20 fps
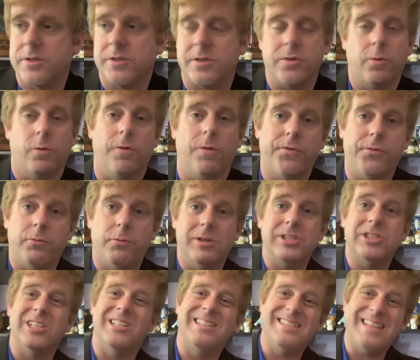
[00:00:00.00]
the north,
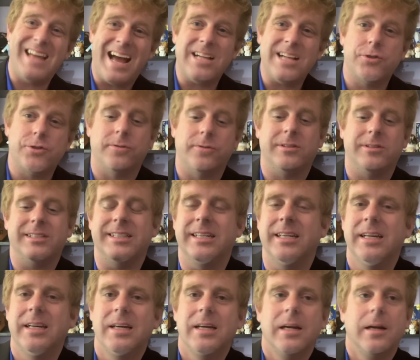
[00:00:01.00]
which it
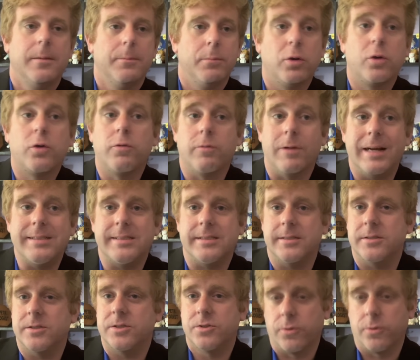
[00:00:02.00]
naturally
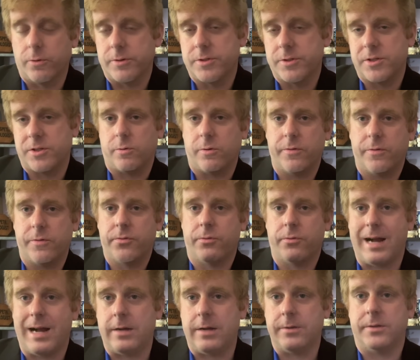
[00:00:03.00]
progresses towards the north
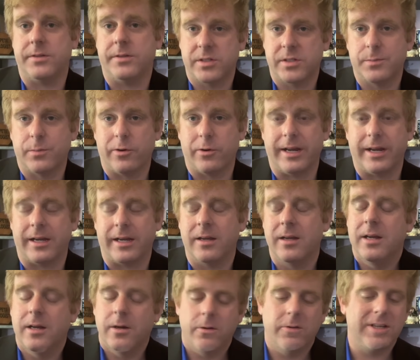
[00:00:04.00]
throughout the spring,
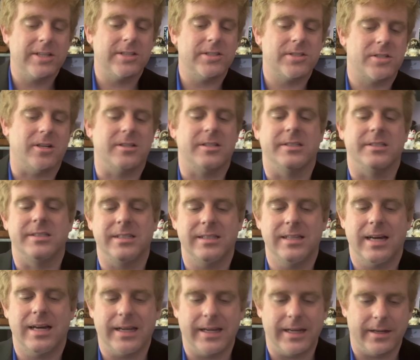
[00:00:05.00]
we could start to
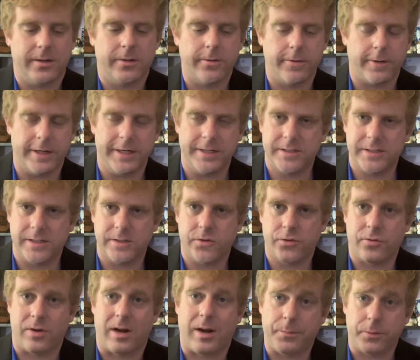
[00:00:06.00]
see that increase in
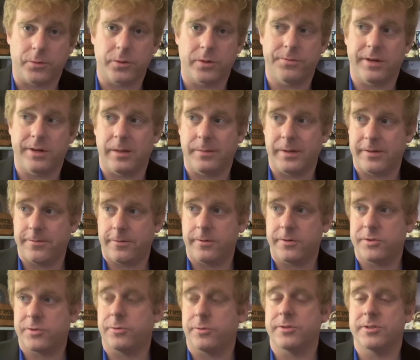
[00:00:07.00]
tropical development
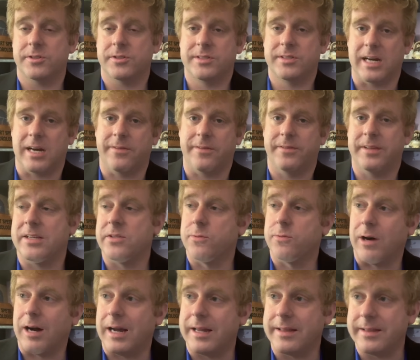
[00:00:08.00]
further towards the south. And
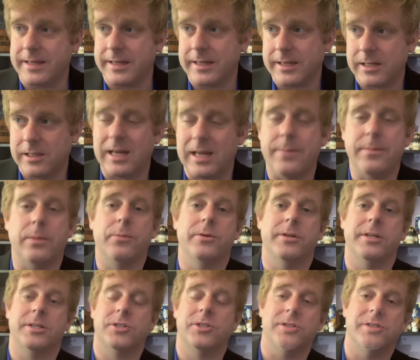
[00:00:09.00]
that's why the Climate
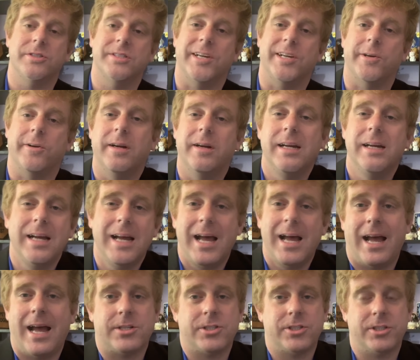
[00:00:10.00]
Prediction Center
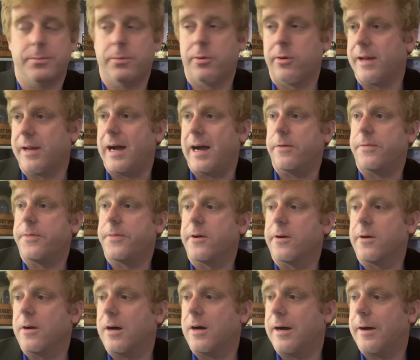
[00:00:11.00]
actually put out
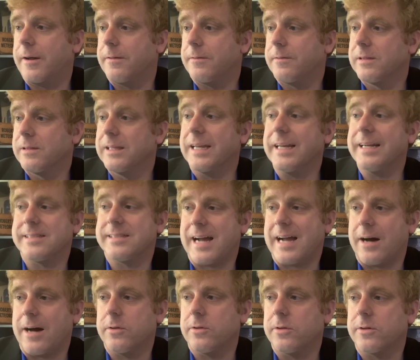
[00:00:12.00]
their latest
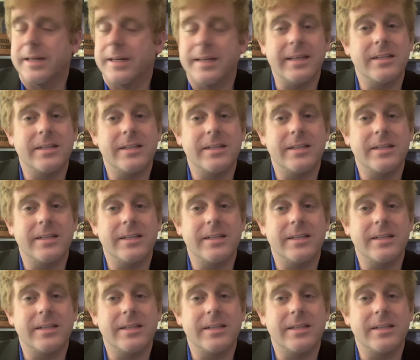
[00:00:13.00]
outlook, and they